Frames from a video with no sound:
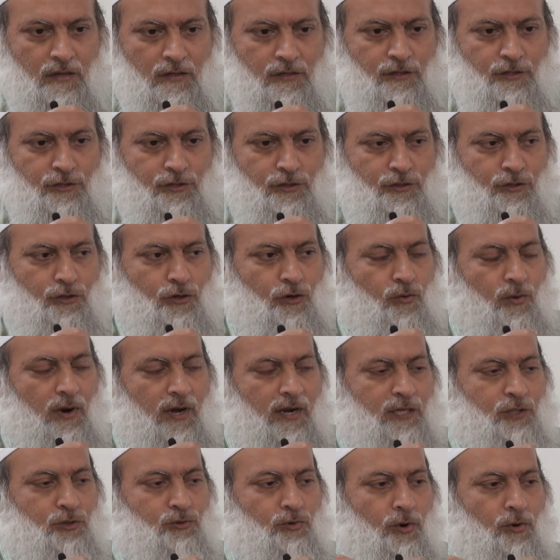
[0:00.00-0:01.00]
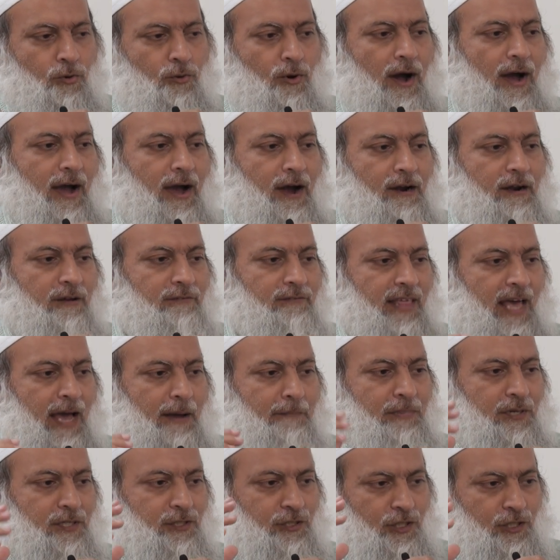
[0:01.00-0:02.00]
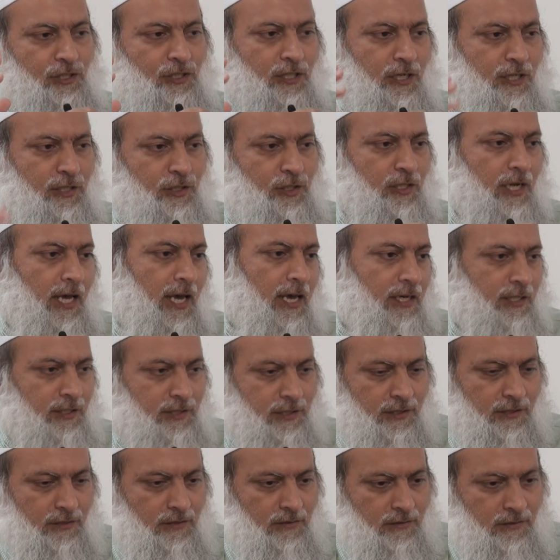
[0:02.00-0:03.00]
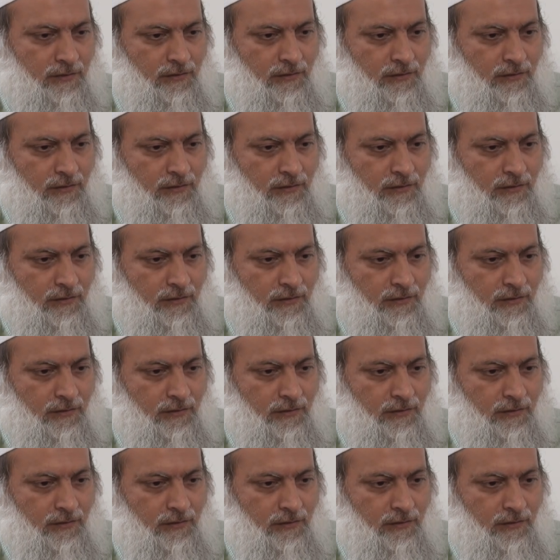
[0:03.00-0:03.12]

Did you do what is required of that position and status?